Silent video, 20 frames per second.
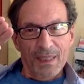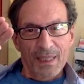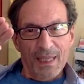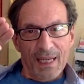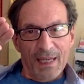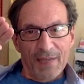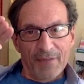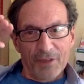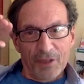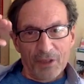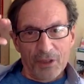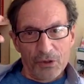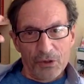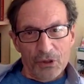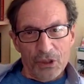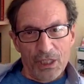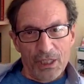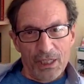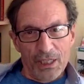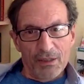
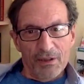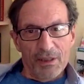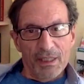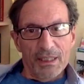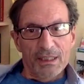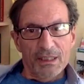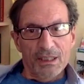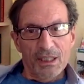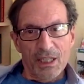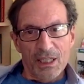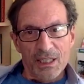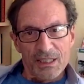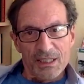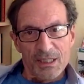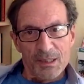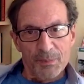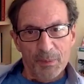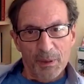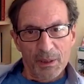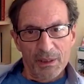evolutionary
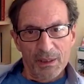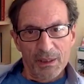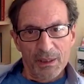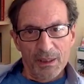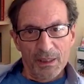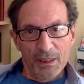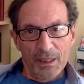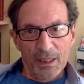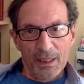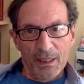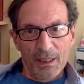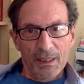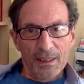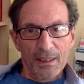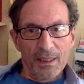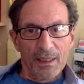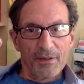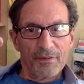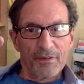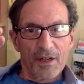crest
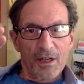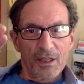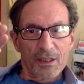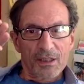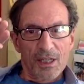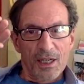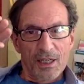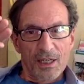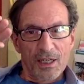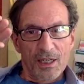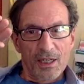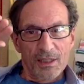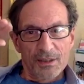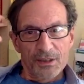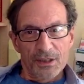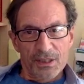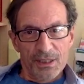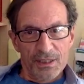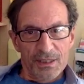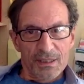that our
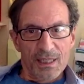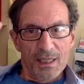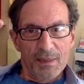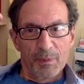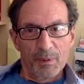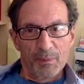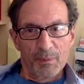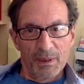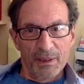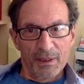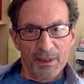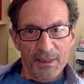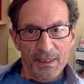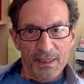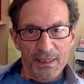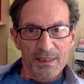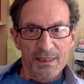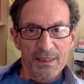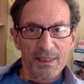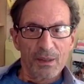consciousness
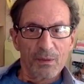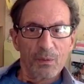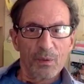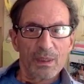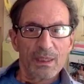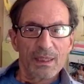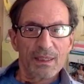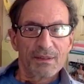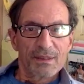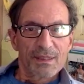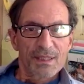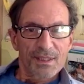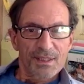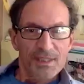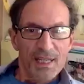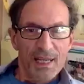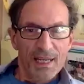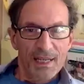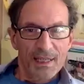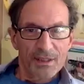capabilities that we
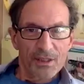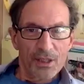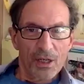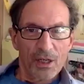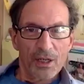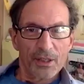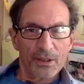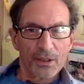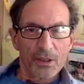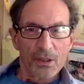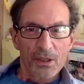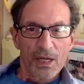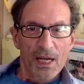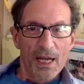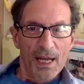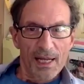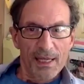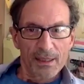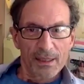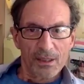stand on or
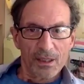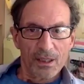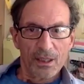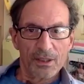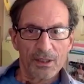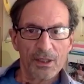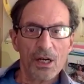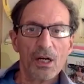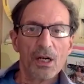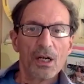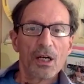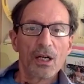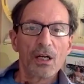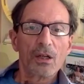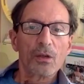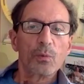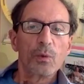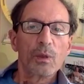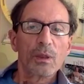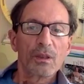hang on
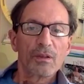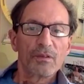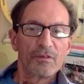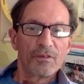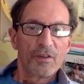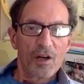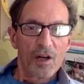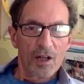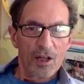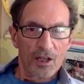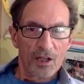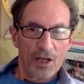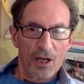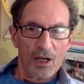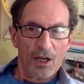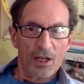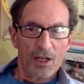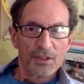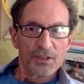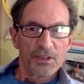or will fall
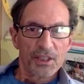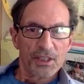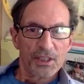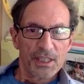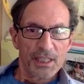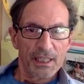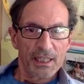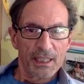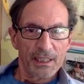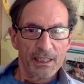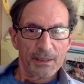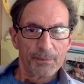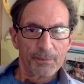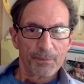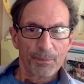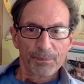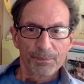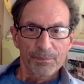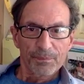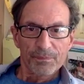on today.
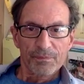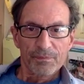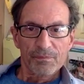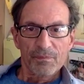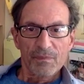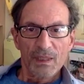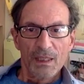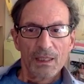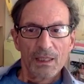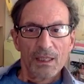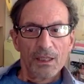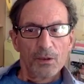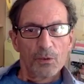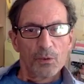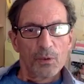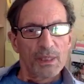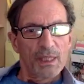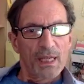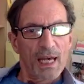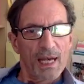
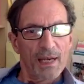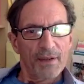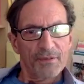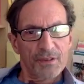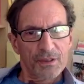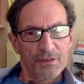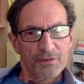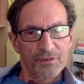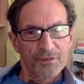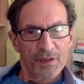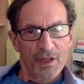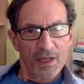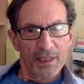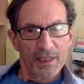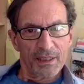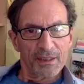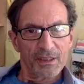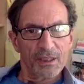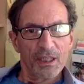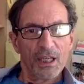We have to
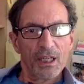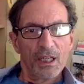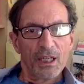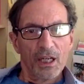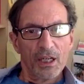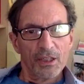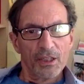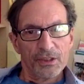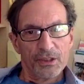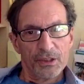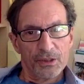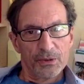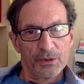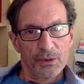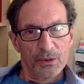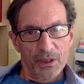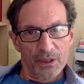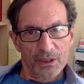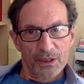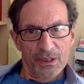find the new
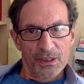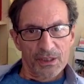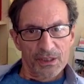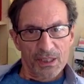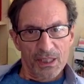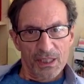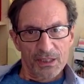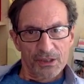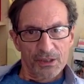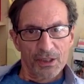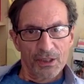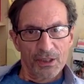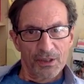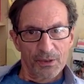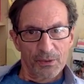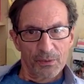organization of the